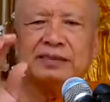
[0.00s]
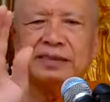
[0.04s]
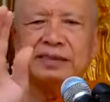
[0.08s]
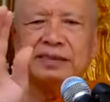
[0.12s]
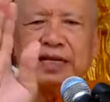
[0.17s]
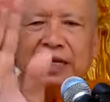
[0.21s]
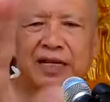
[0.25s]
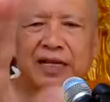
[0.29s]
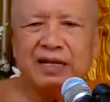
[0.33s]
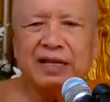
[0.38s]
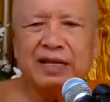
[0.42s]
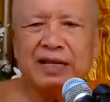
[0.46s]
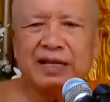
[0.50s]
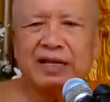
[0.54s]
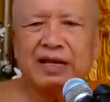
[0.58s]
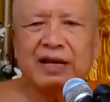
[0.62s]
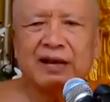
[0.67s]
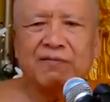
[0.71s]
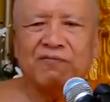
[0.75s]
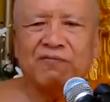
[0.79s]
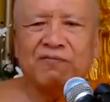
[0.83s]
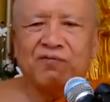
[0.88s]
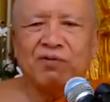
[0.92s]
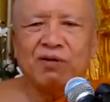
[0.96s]
It
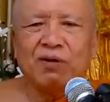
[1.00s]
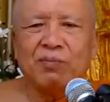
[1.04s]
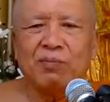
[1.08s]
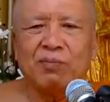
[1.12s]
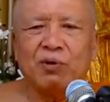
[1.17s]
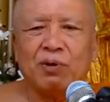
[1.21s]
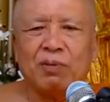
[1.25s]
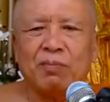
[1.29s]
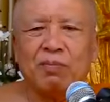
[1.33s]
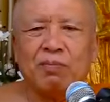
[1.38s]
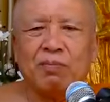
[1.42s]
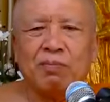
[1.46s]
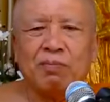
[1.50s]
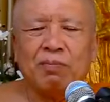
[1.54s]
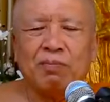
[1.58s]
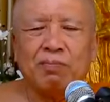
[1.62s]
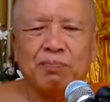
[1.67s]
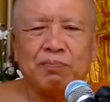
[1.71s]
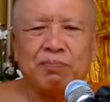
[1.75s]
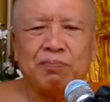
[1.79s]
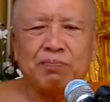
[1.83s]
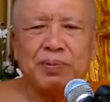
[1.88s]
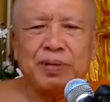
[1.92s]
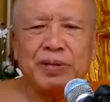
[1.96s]
come from your
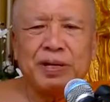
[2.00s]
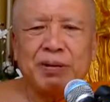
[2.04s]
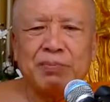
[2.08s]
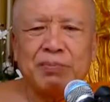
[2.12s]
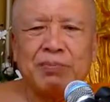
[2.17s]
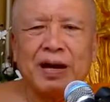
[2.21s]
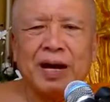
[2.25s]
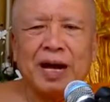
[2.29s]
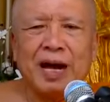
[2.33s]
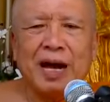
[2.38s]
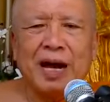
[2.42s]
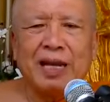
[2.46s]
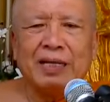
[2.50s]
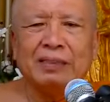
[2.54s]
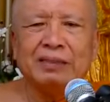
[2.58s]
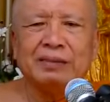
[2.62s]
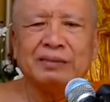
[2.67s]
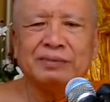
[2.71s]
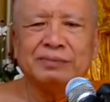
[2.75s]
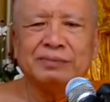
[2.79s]
pure mind.